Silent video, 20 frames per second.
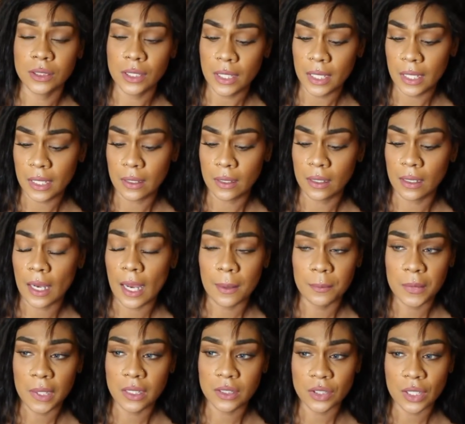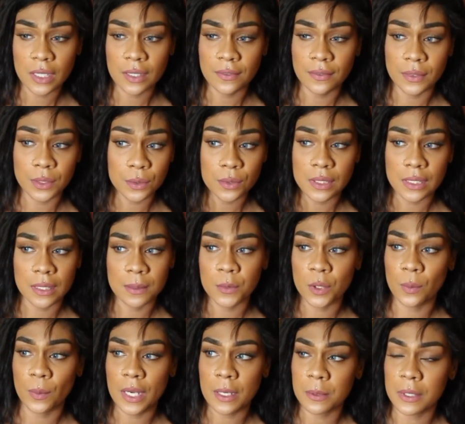Shit, I'm not trying to lose any
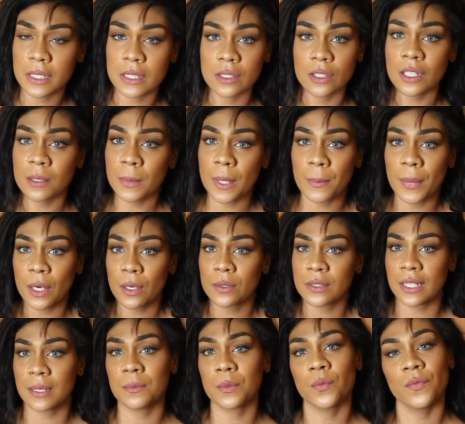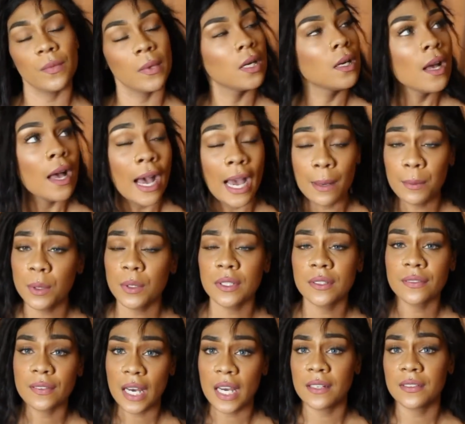more weight because look at my bones. I'm I'm
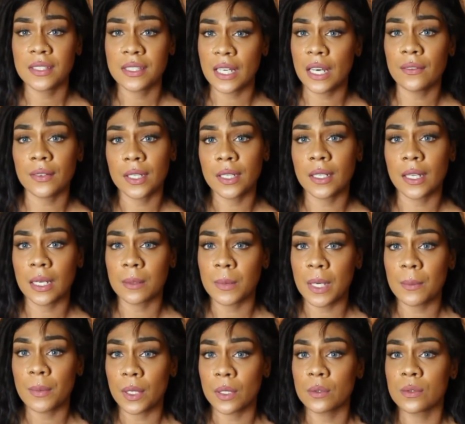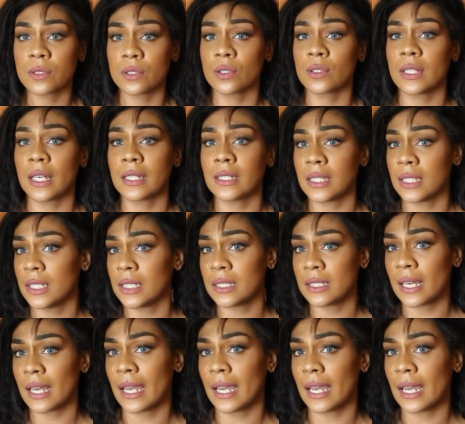only five seven and my bones look like this.